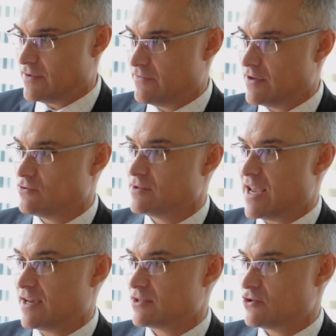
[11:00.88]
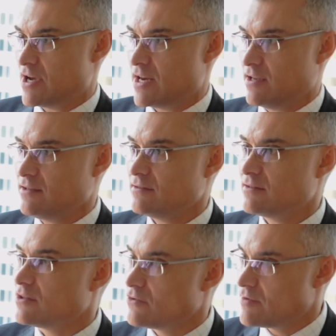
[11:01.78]
of the federal tax training
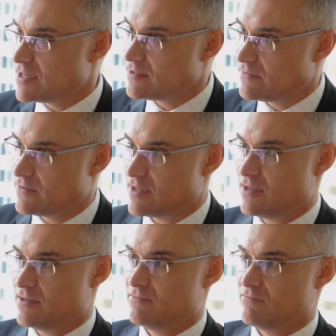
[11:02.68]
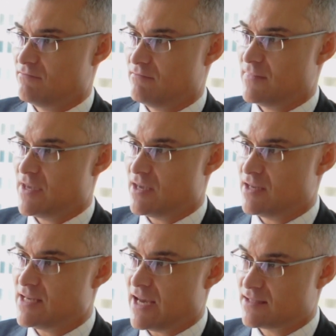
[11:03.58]
that the rest of the
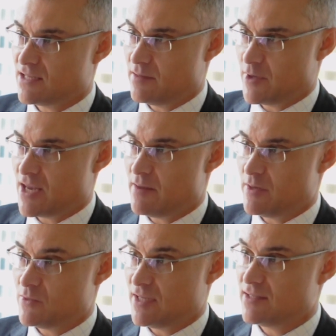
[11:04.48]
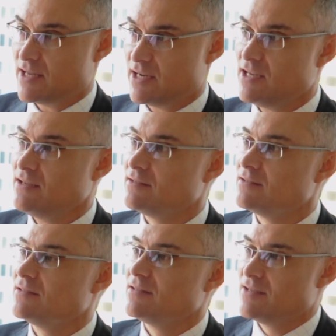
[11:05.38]
tax team at KPMG study.
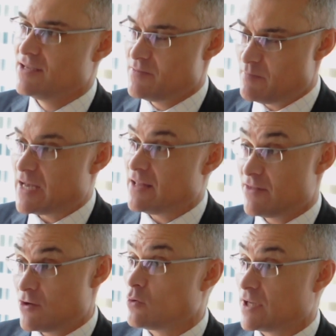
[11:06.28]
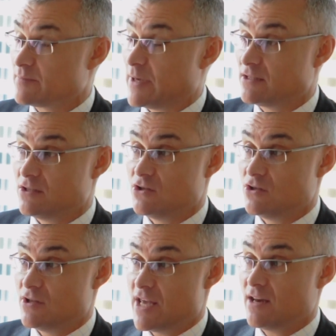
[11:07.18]
But they're all expected
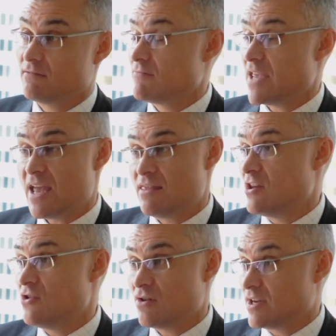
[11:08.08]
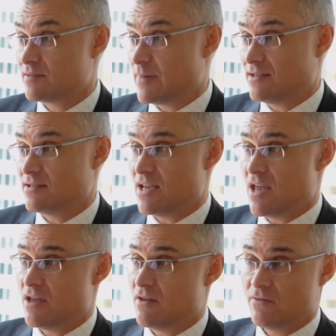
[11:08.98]
to do that, and they're not expected
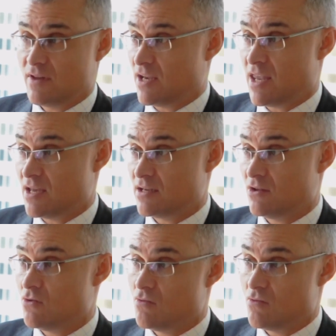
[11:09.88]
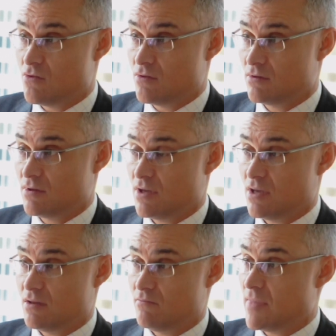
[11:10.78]
to have an accounting or
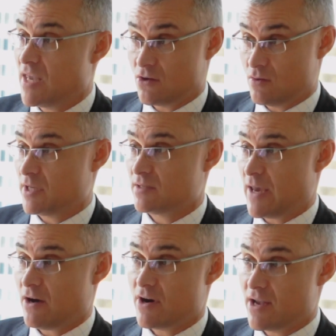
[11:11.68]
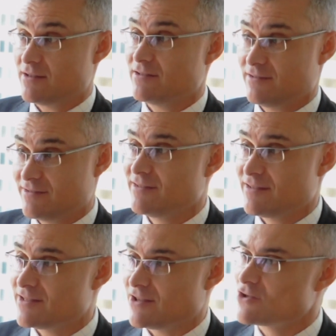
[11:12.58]
economics background.
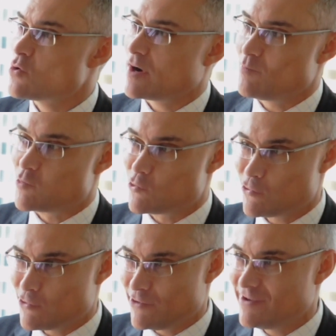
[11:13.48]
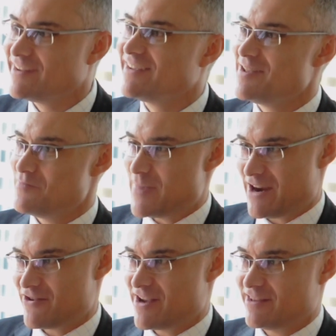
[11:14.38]
So it's quite a broad
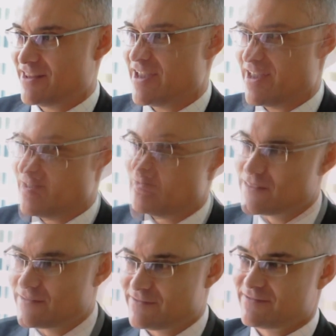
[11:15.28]
background that they have.